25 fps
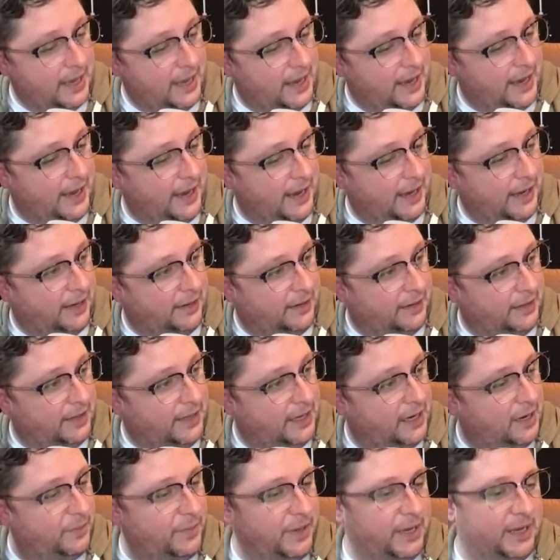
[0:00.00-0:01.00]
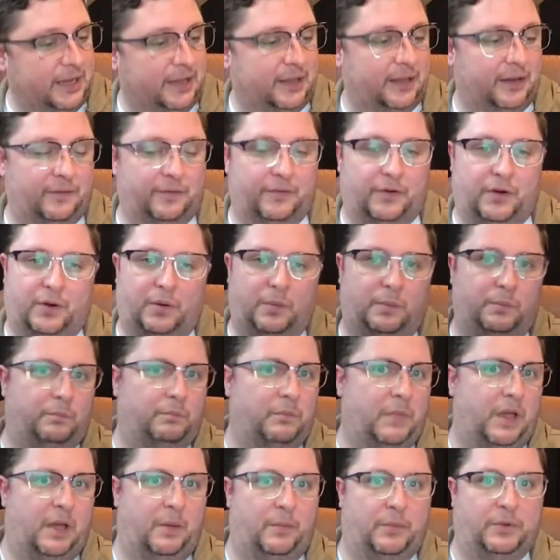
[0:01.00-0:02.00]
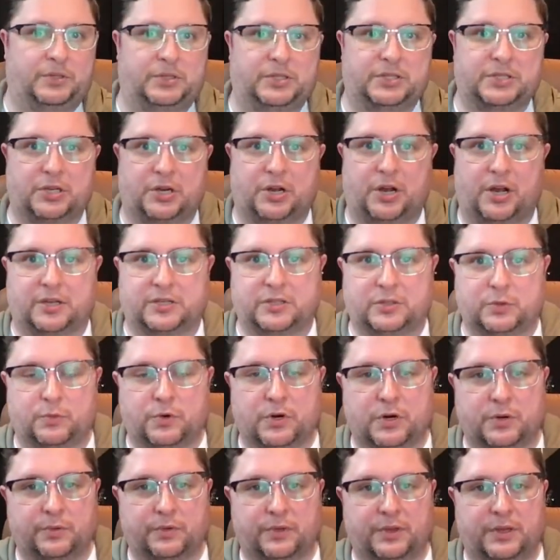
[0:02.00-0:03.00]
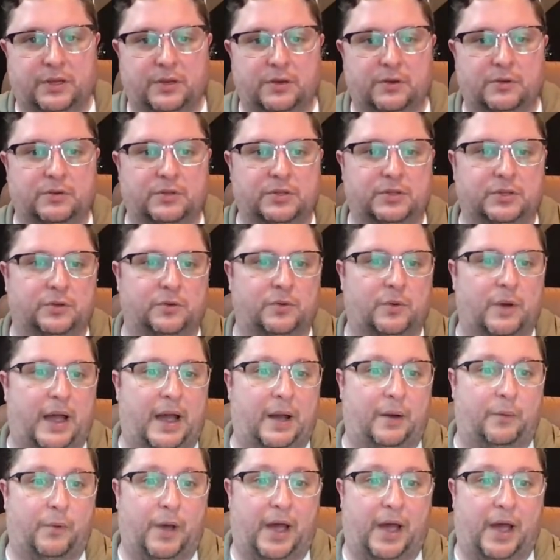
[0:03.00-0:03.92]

And they could be anything from how much does it cost to work with you to how,